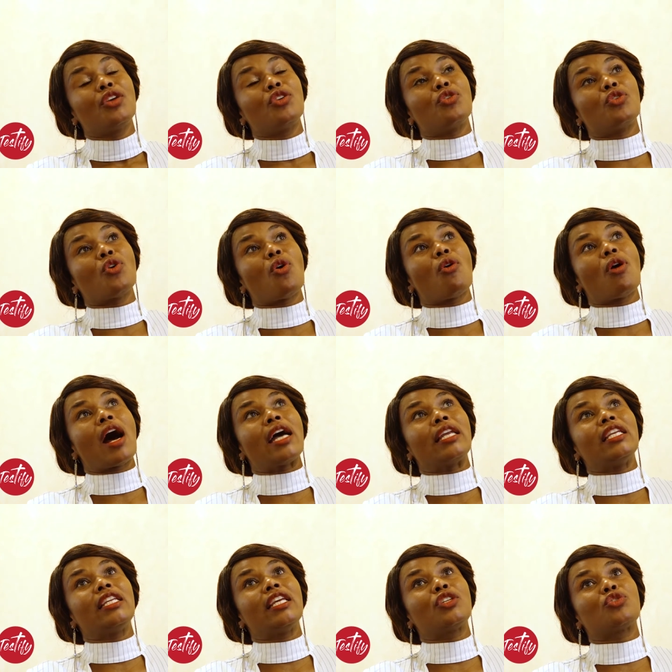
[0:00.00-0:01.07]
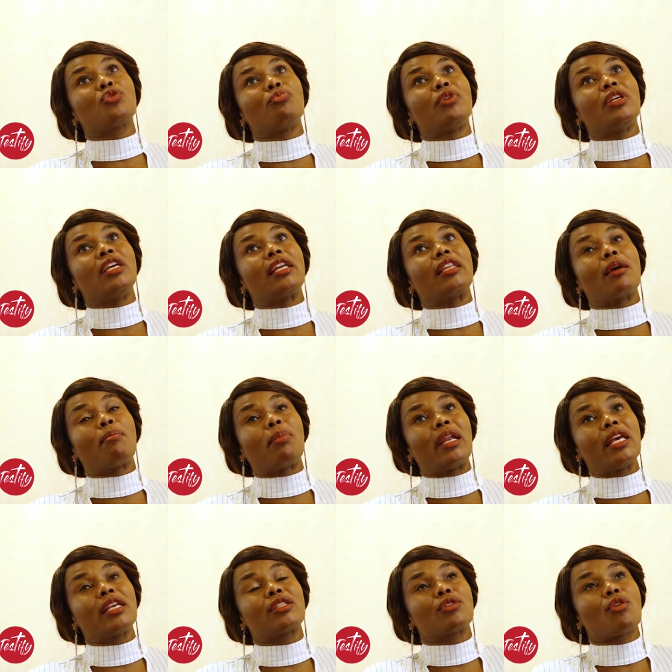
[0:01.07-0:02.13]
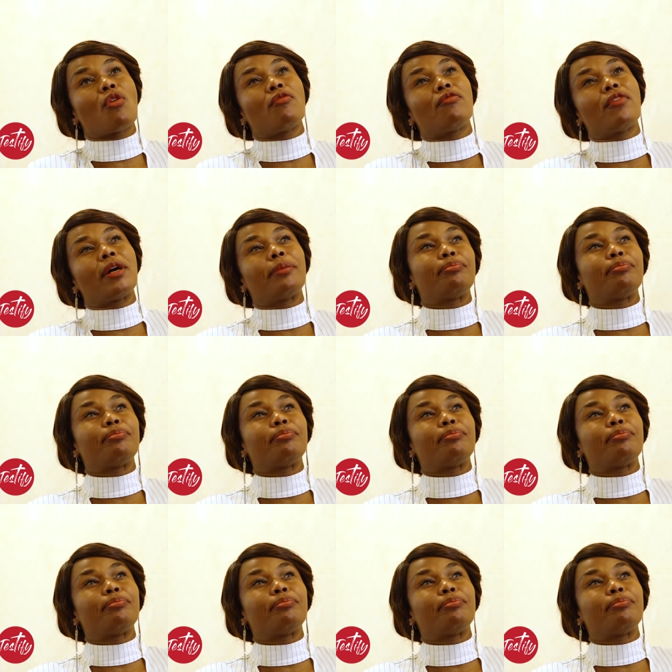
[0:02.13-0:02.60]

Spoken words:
You know, I needed to be at the place of